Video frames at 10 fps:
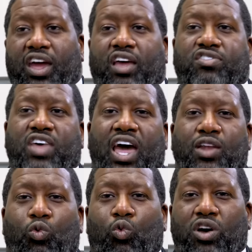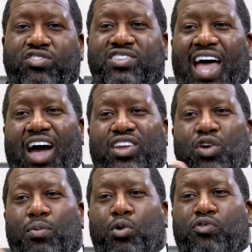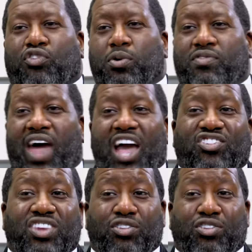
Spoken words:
is that once now they remove affirmative action,